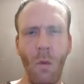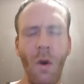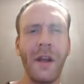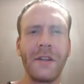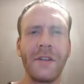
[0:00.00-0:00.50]

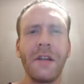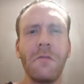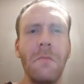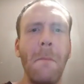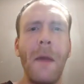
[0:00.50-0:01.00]
one last thing
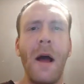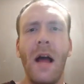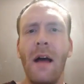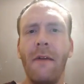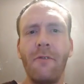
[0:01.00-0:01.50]
to
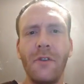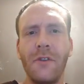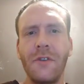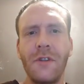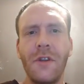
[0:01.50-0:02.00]
remember:
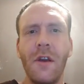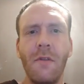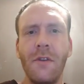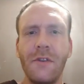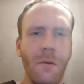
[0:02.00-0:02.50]
Avril's
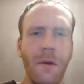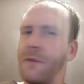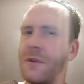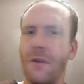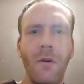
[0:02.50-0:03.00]
deterrence, or
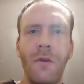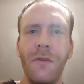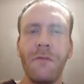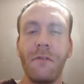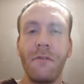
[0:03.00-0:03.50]
whatever it's
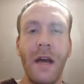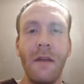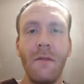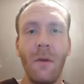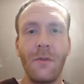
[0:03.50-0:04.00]
called, the
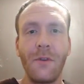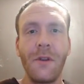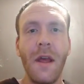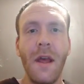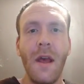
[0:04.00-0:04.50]
revive
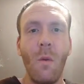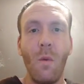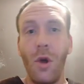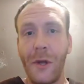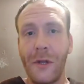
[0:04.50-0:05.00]
option,
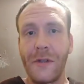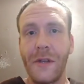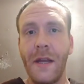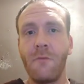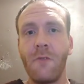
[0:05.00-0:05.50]

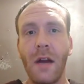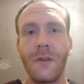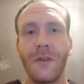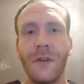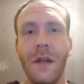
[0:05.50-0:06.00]
works in
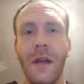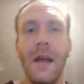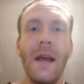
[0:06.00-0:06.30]
ranked.